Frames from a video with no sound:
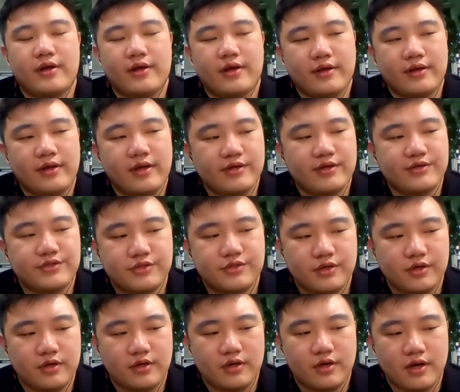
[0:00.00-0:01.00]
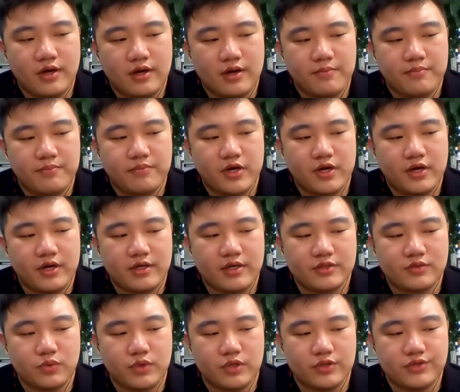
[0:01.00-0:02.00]
I guess
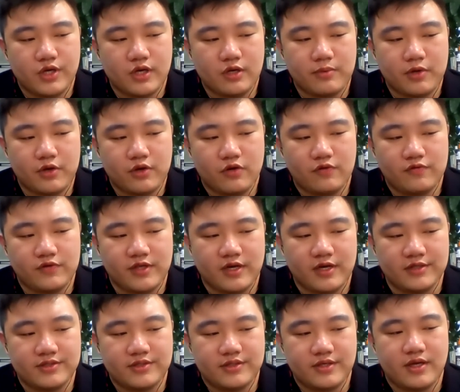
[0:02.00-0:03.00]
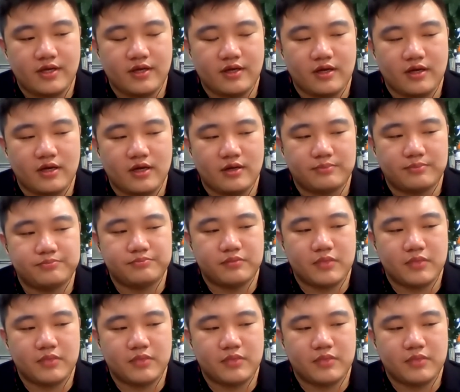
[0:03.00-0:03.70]
when you talk about COVID-19,